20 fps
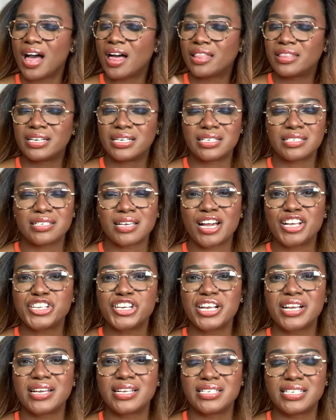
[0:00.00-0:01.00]
The
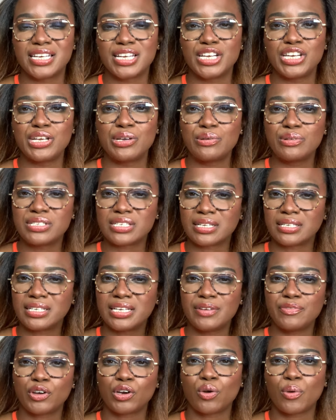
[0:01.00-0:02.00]
discussion continues.
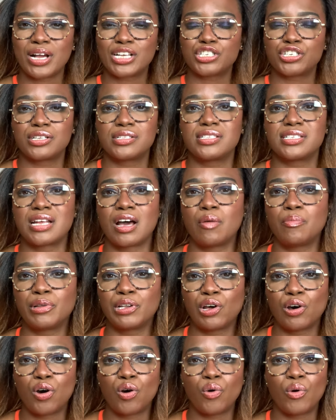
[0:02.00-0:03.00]
Leave your questions down
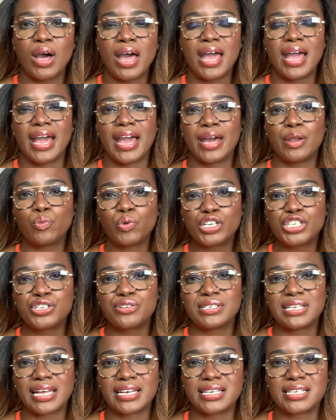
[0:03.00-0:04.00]
below and what
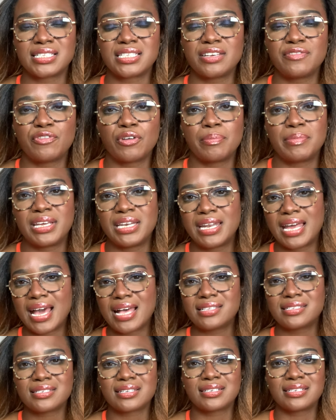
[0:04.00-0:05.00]
you'd like to see from me
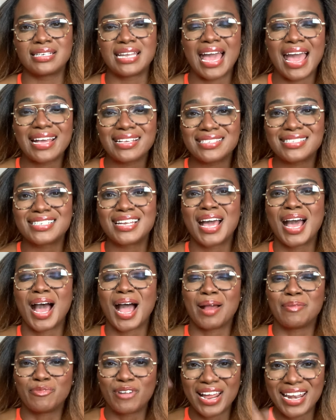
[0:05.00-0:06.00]
next. Next,
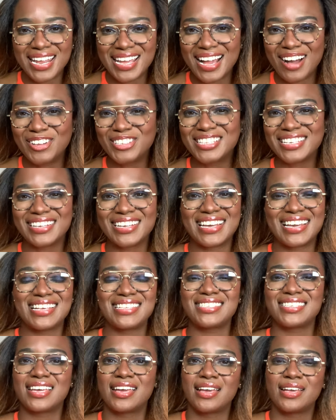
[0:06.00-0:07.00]
I'm writing out the
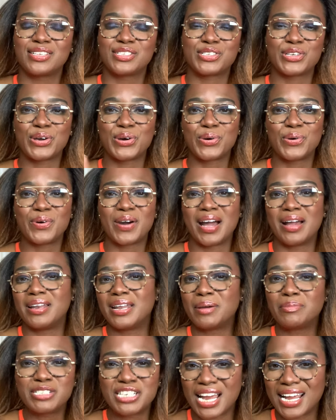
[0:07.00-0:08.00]
list, so, and
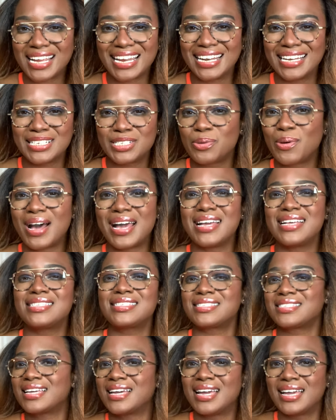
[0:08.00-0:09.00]
I'm checking it
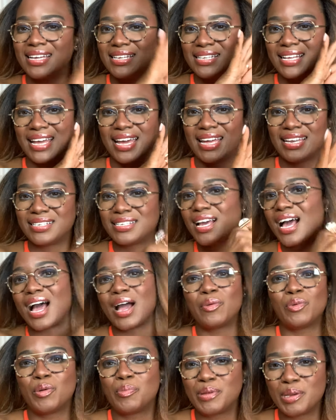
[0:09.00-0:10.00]
twice, and I
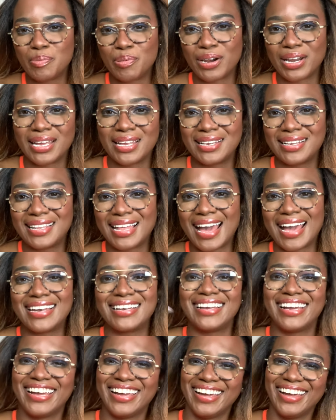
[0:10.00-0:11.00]
will be bringing
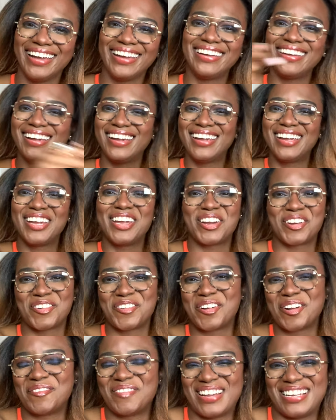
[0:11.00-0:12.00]
that here
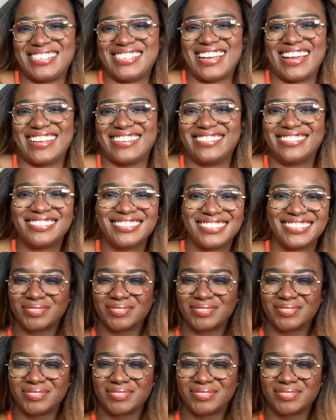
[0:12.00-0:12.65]
on my channel.